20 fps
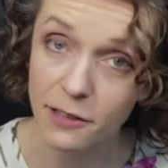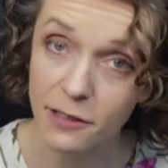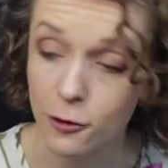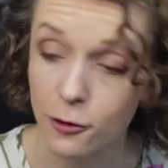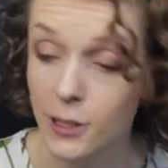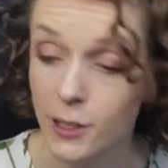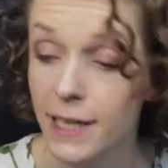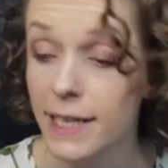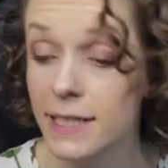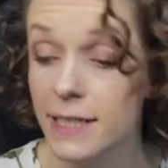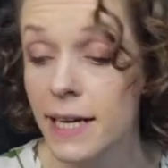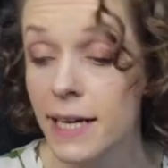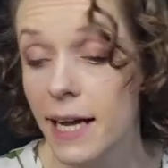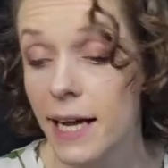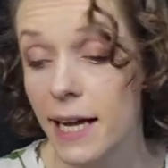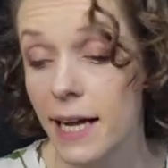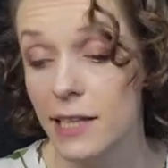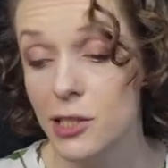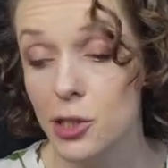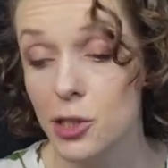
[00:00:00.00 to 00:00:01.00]
for it.
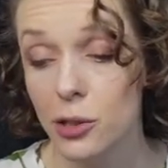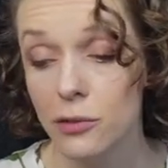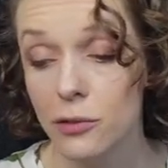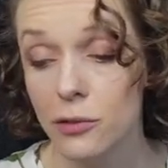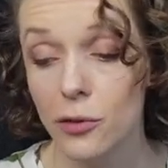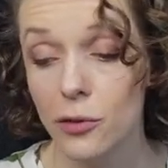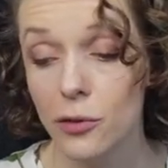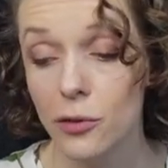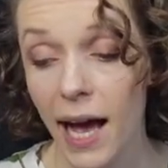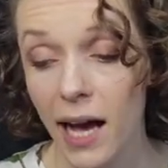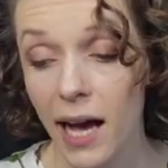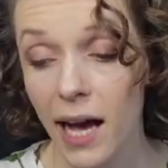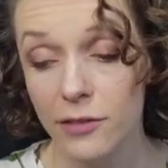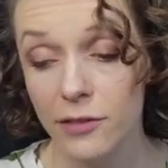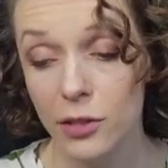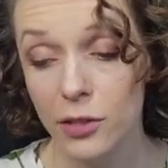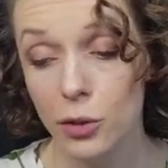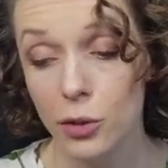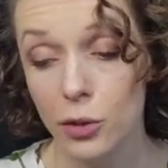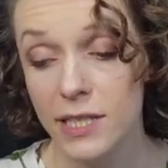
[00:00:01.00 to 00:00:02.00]
And so if
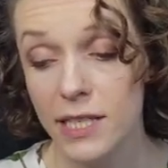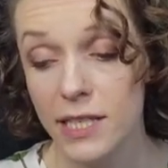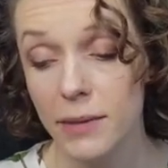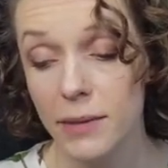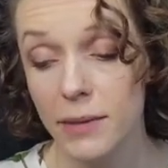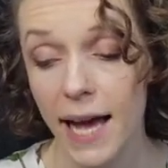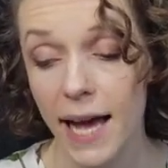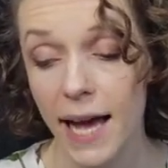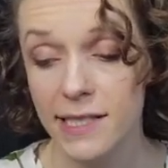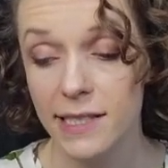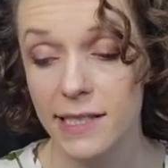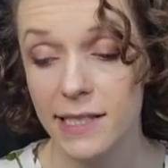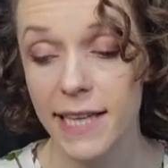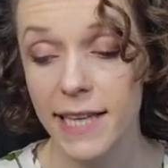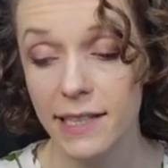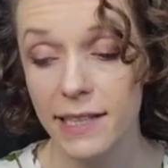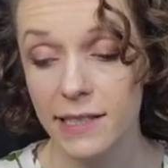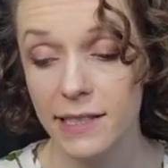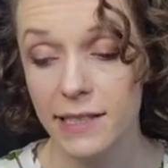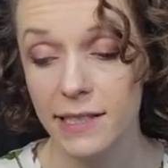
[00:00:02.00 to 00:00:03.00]
your team has a
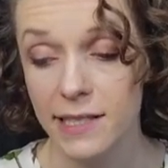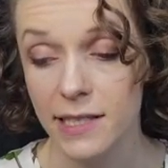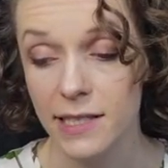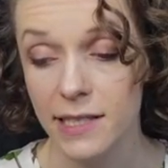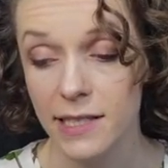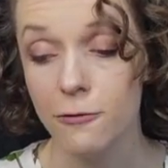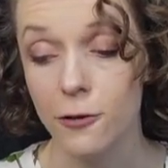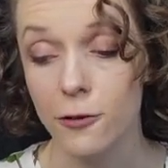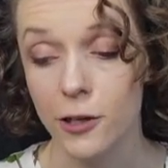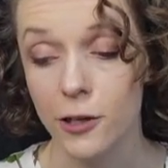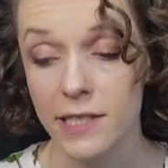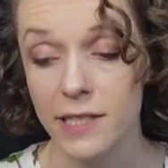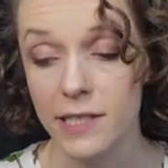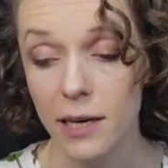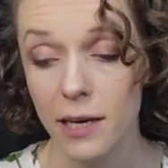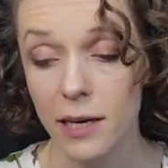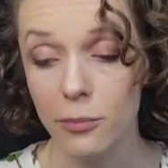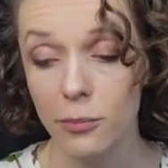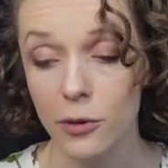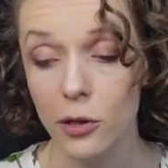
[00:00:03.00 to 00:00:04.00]
tendency, for
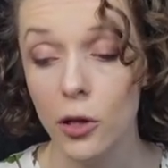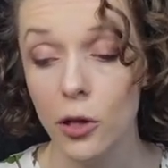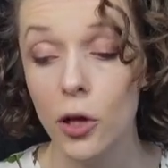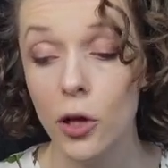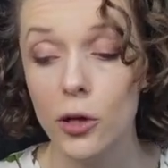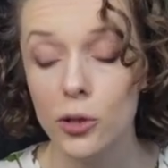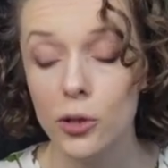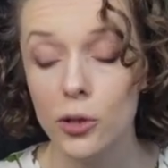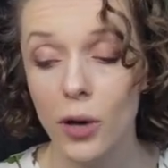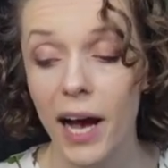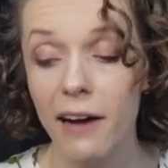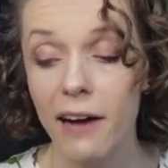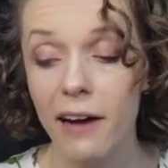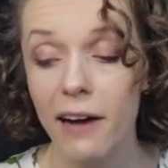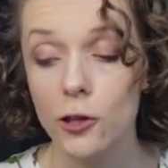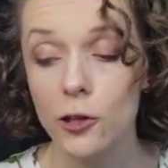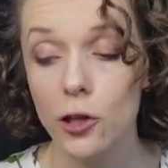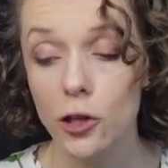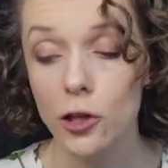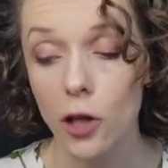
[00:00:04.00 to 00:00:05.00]
example, to
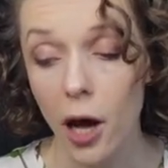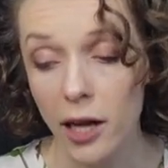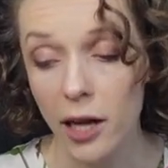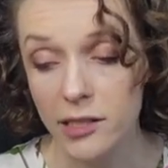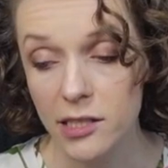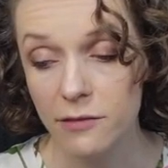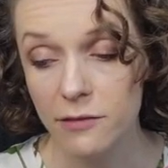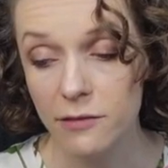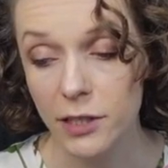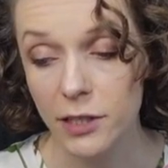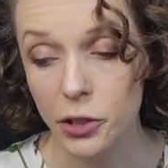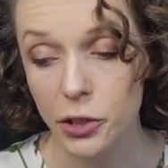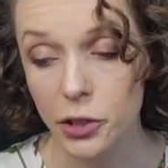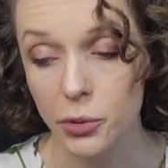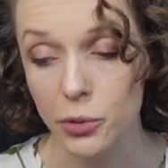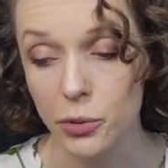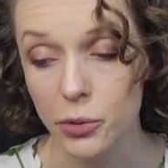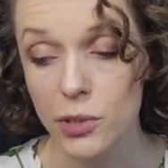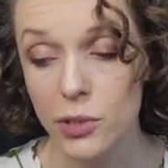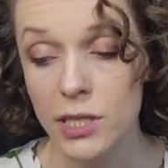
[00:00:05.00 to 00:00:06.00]
have lots of
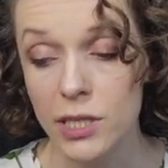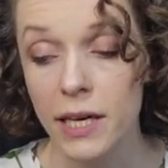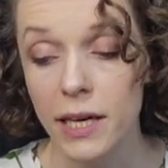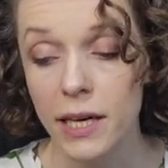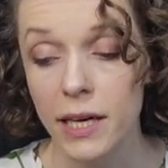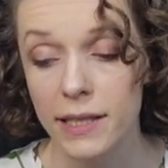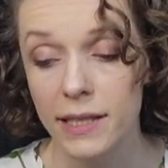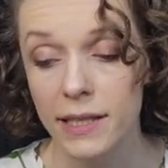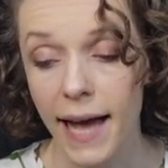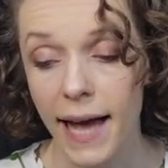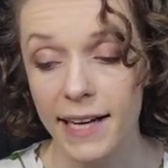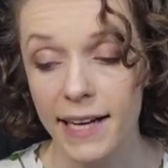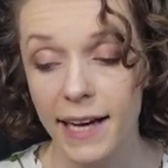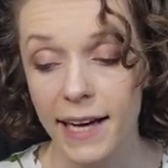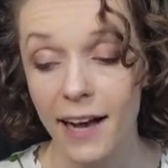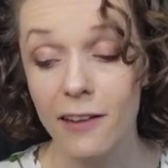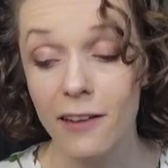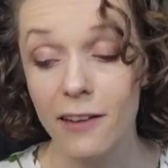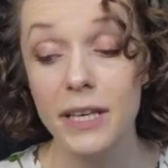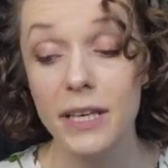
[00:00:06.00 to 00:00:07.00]
issues that
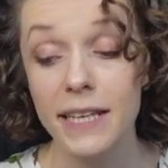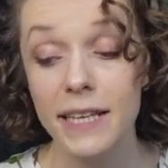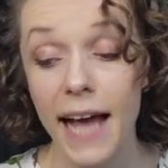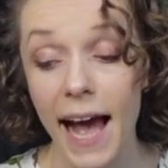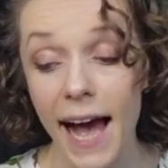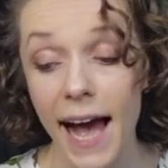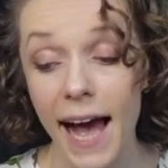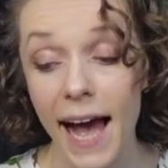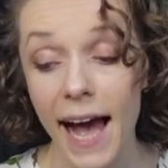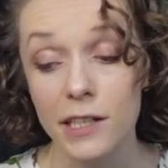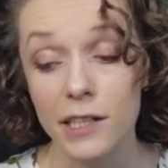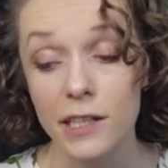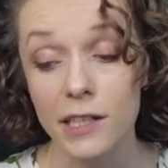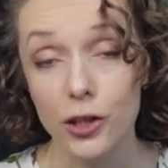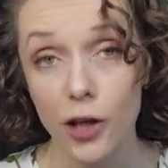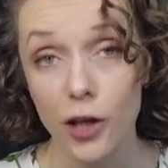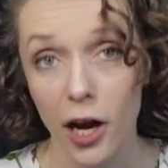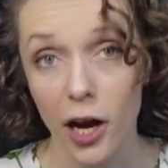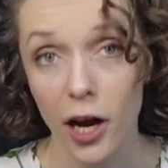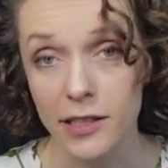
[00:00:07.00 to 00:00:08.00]
have been added
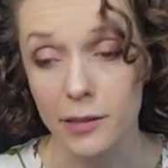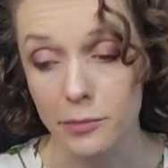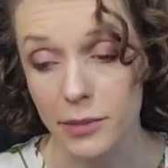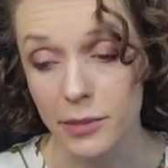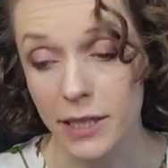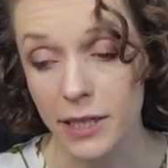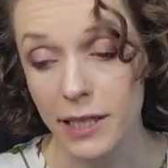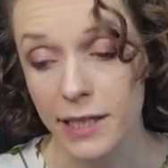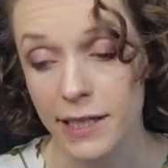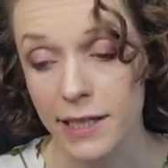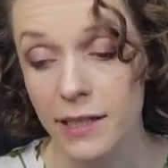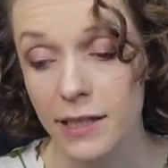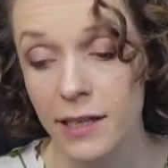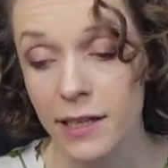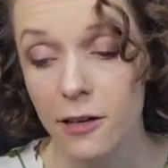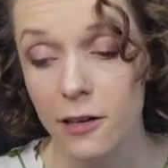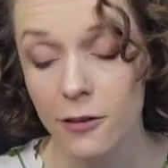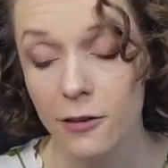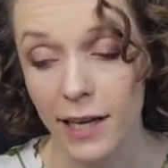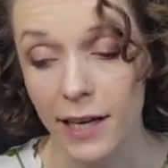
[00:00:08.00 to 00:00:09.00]
and not completed,
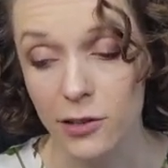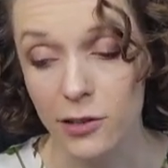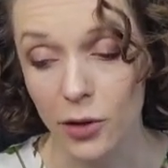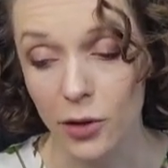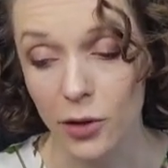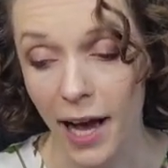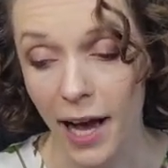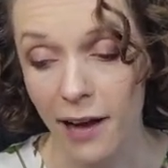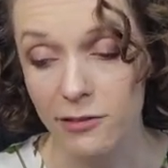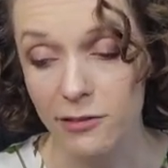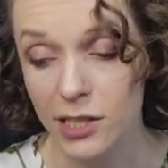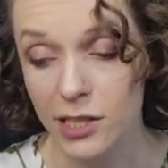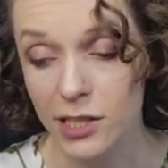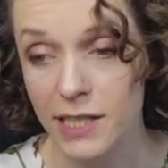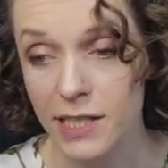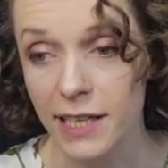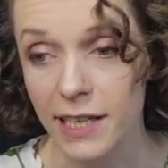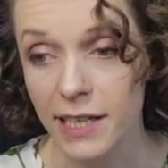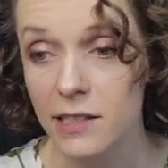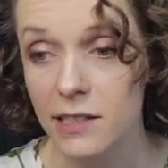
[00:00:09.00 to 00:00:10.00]
right? You have just
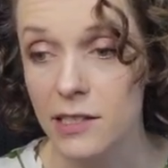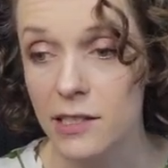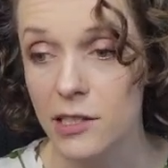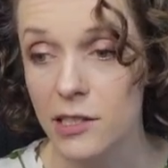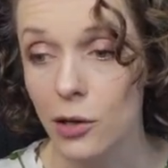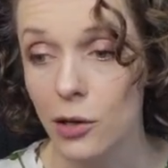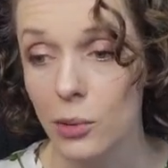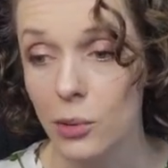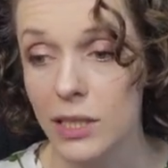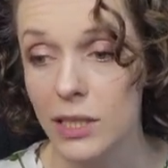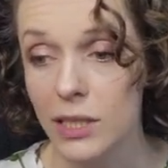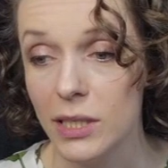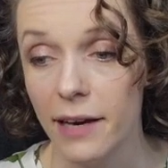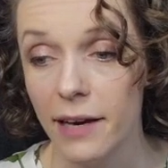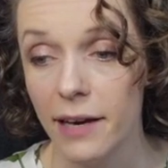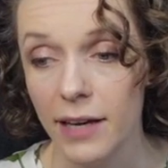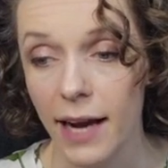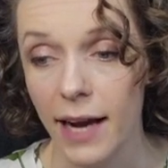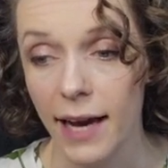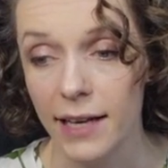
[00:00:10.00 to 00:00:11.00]
tendency always
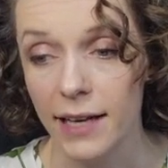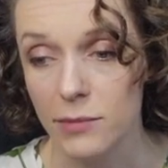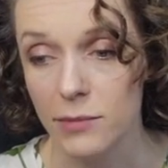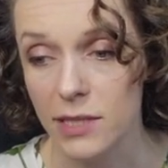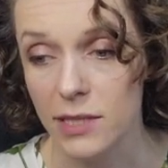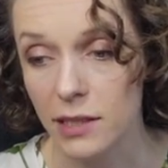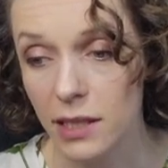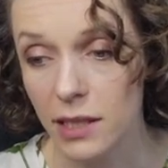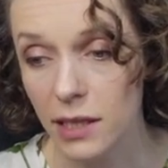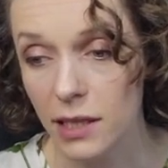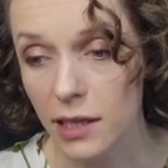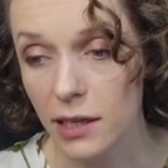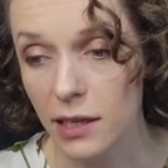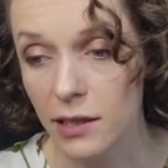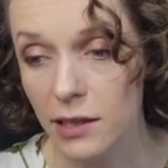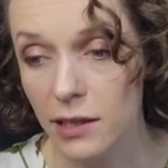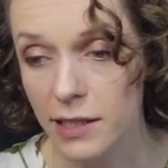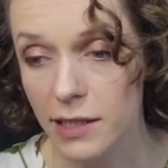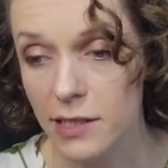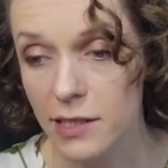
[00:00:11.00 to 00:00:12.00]
having items in
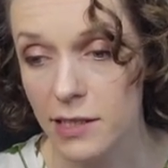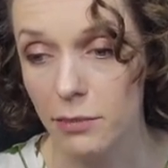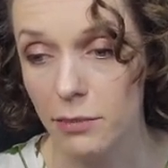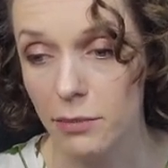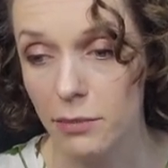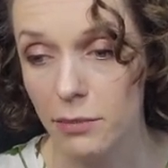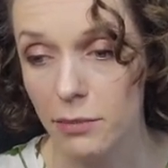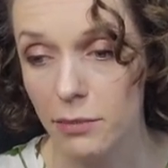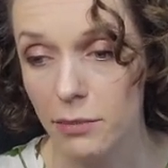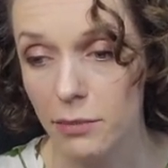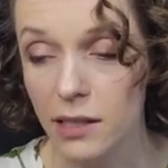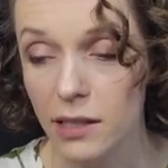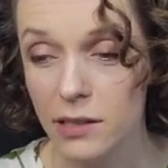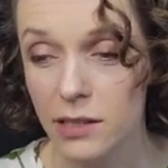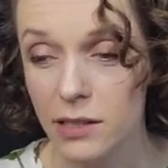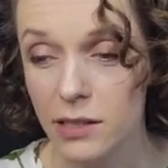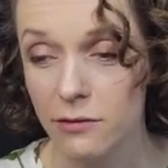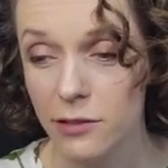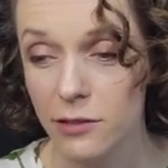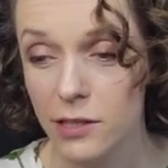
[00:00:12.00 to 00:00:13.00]
here. Let's maybe see a
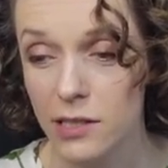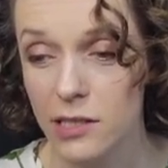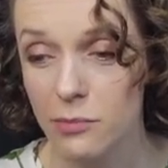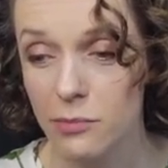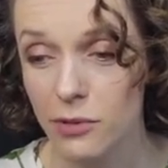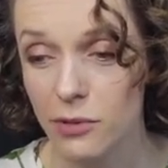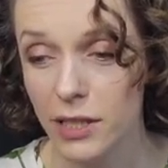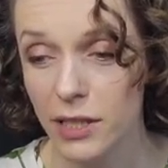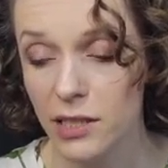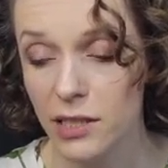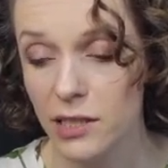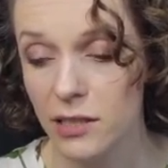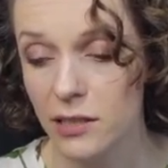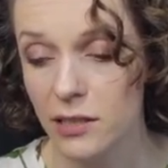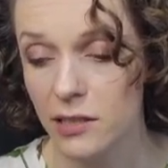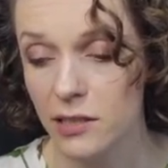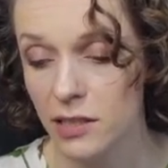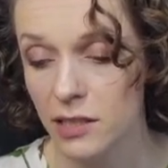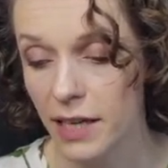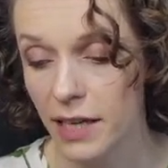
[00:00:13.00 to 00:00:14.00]
different sprint.
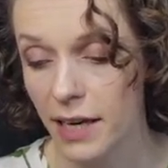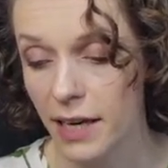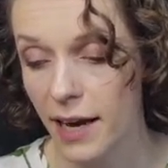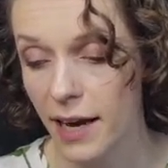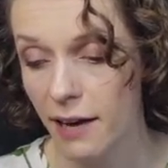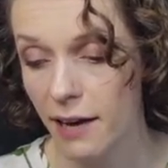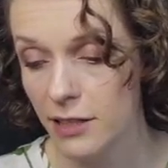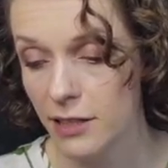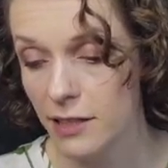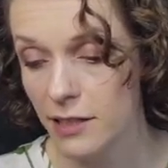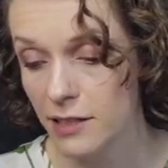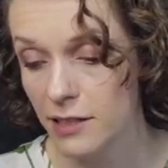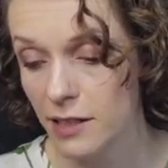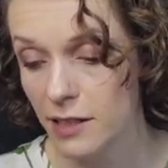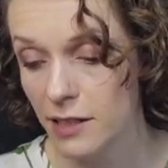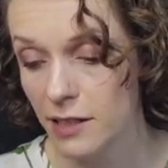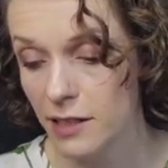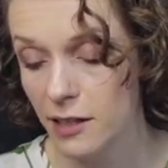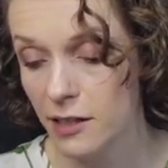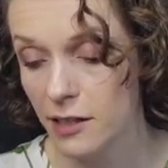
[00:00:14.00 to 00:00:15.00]
Did I have
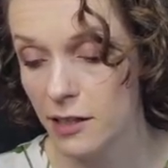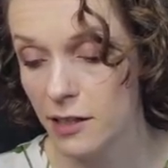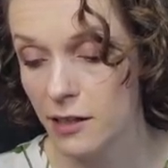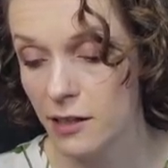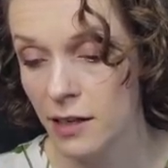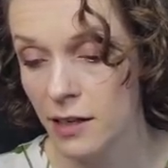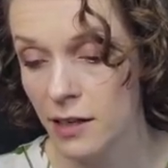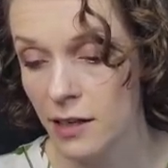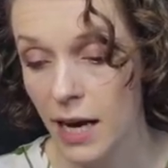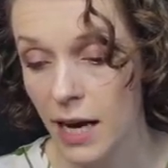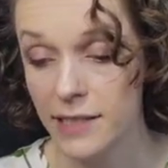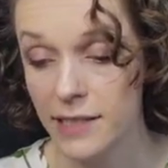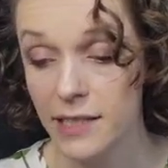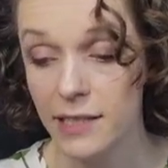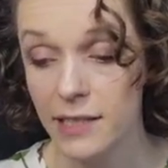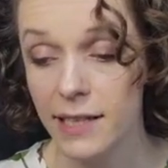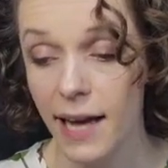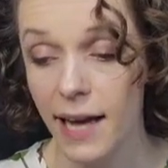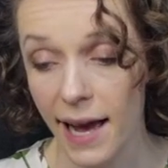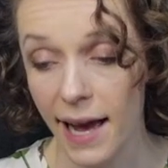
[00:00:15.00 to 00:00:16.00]
anything here? I
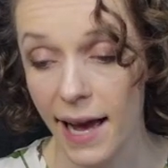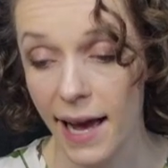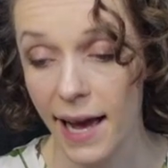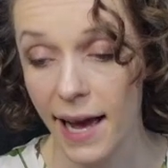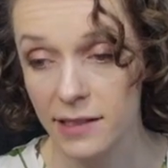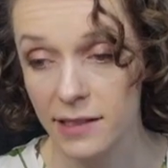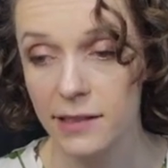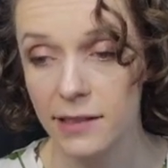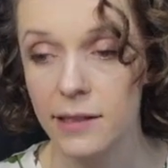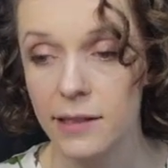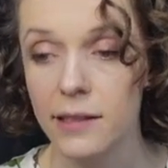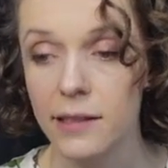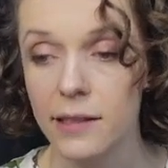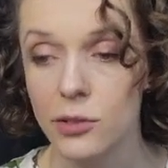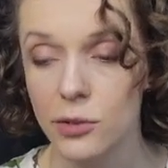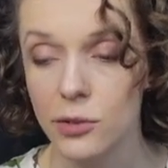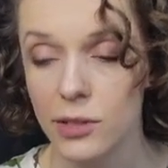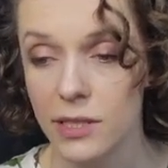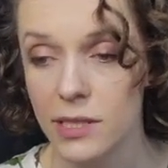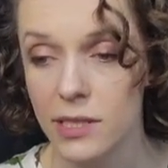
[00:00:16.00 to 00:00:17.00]
didn't add anything
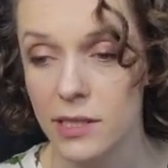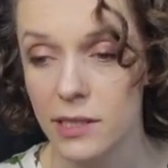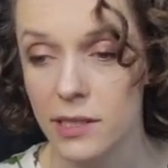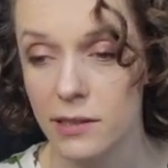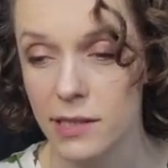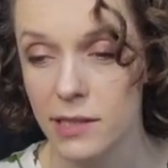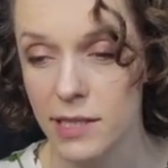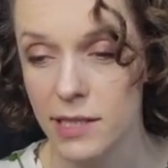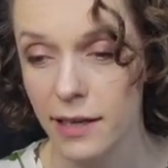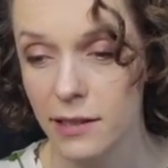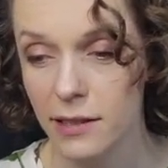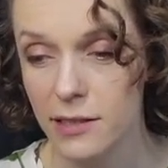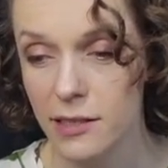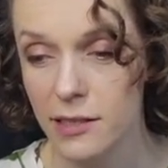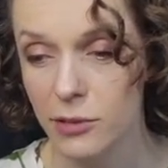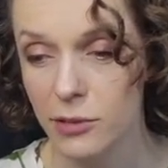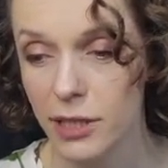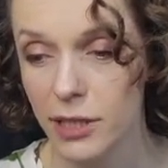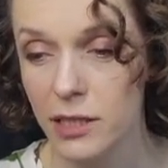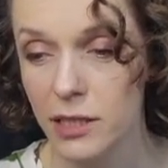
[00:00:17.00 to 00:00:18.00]
into this second
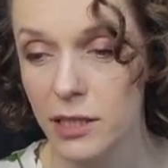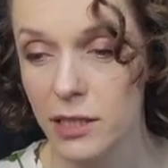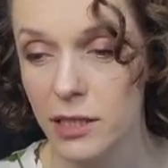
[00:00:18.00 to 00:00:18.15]
sprint.